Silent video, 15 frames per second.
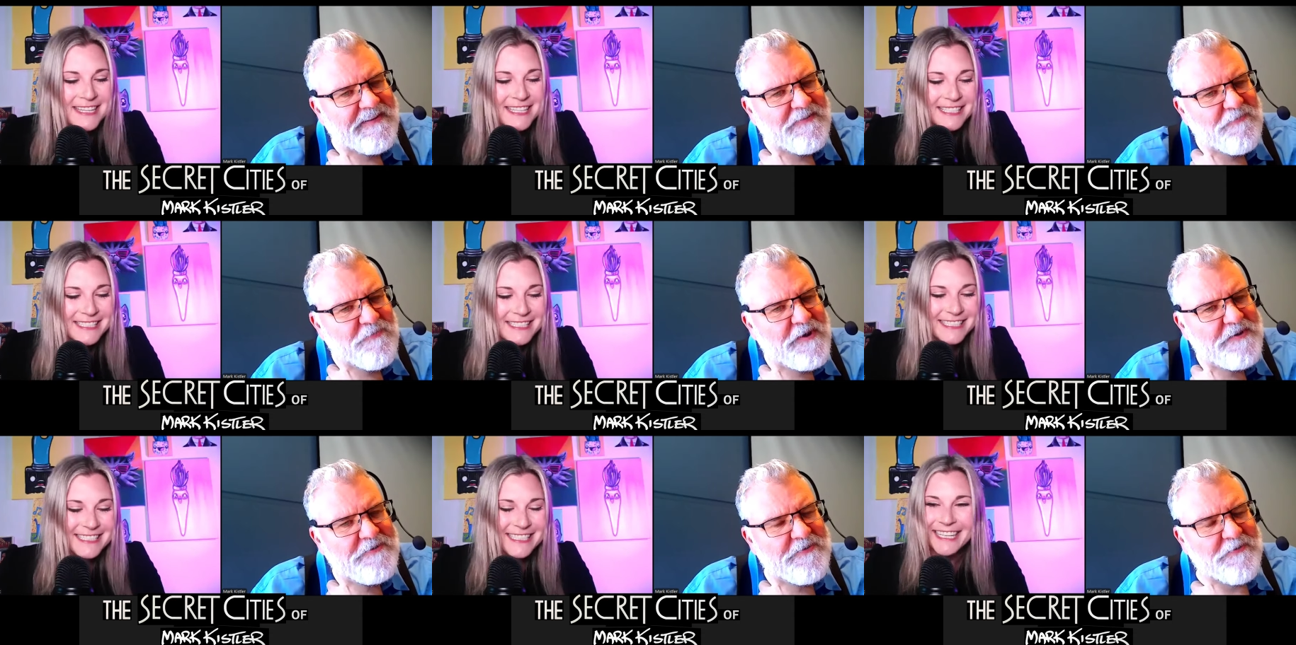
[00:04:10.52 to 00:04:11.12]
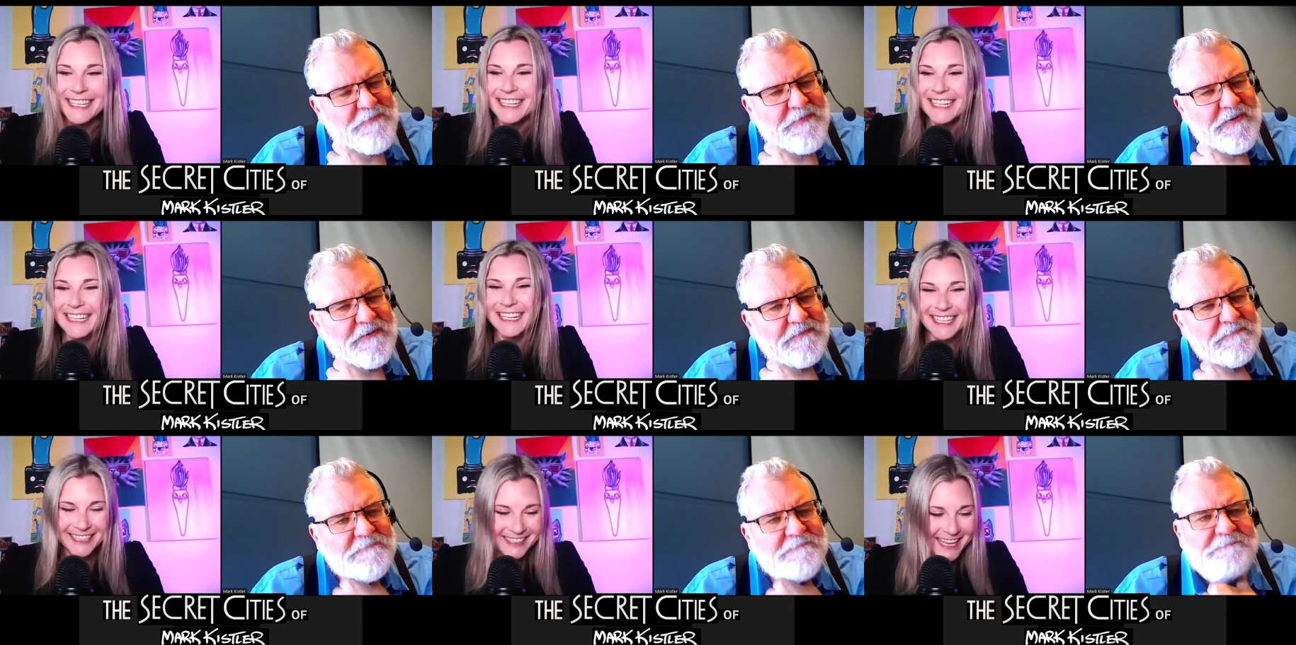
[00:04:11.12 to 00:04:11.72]
Speaker 1: Oh,
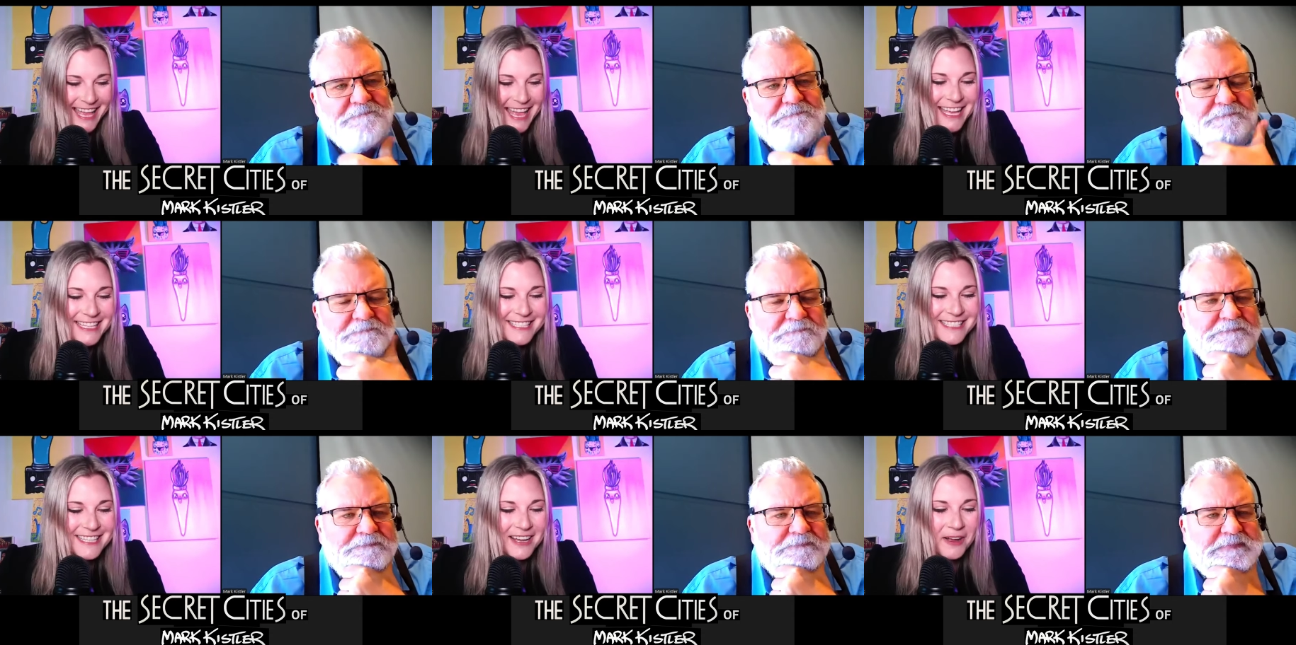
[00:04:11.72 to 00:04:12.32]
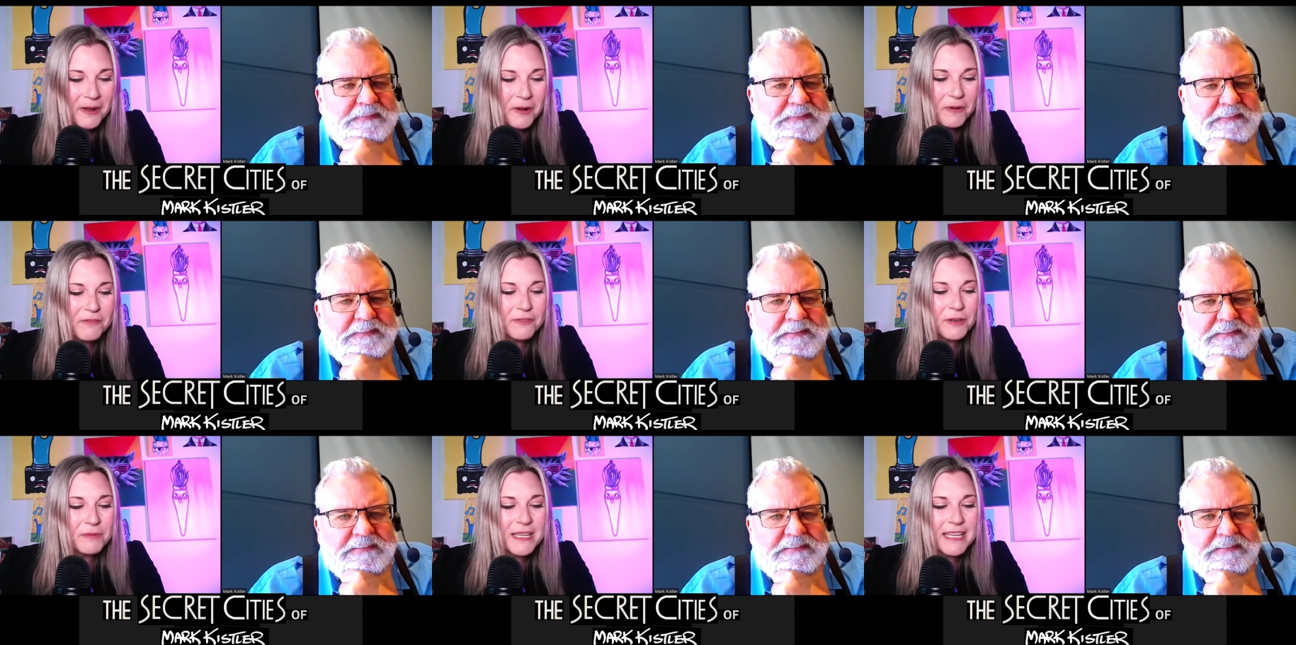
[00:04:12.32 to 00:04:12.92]
so, so
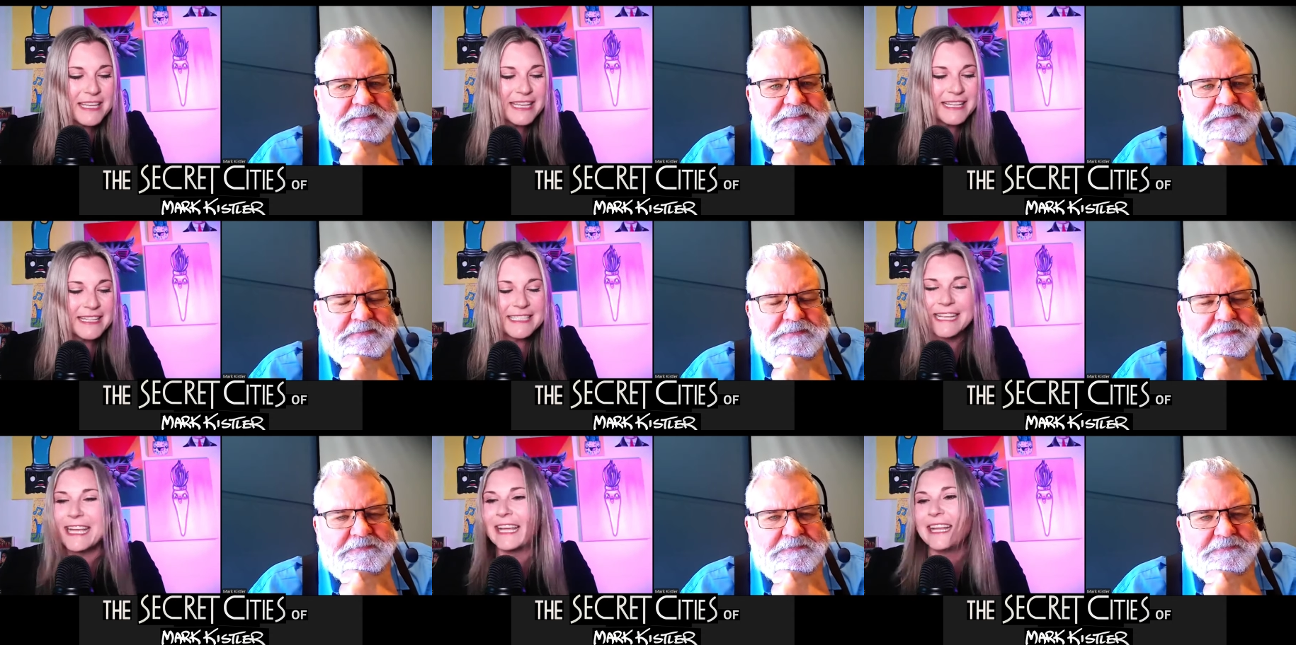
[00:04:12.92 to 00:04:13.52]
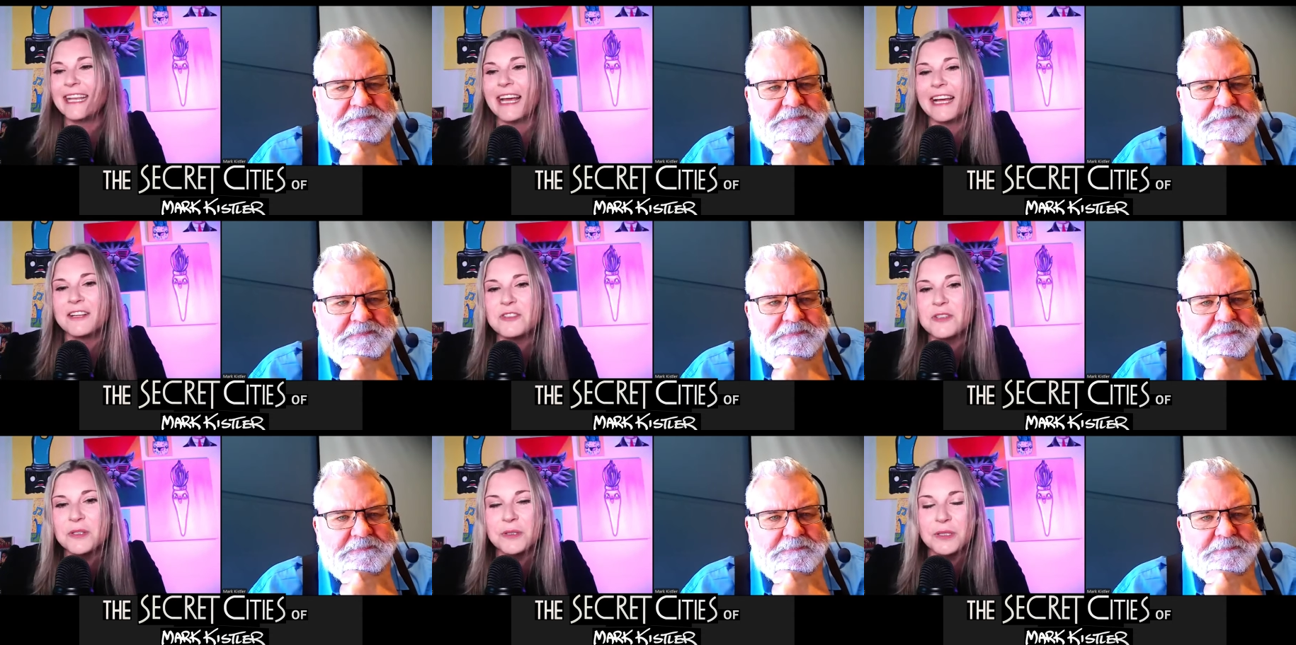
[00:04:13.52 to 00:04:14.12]
for me, it's again a
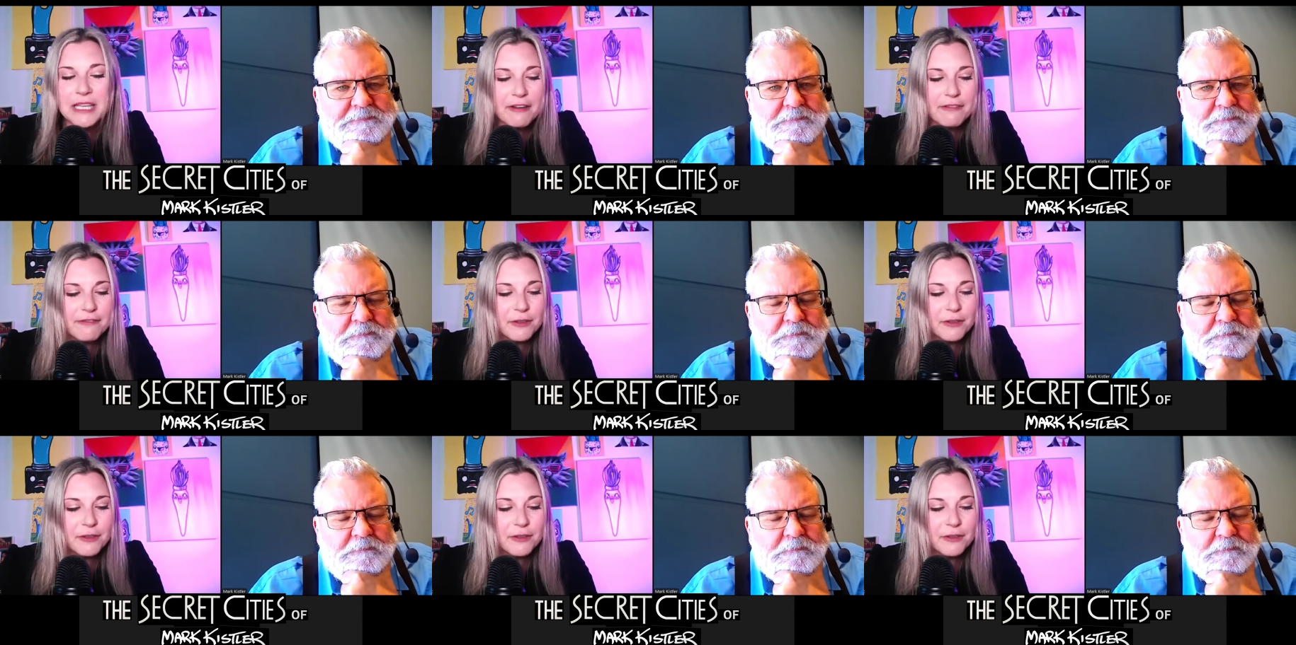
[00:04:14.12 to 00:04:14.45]
truly a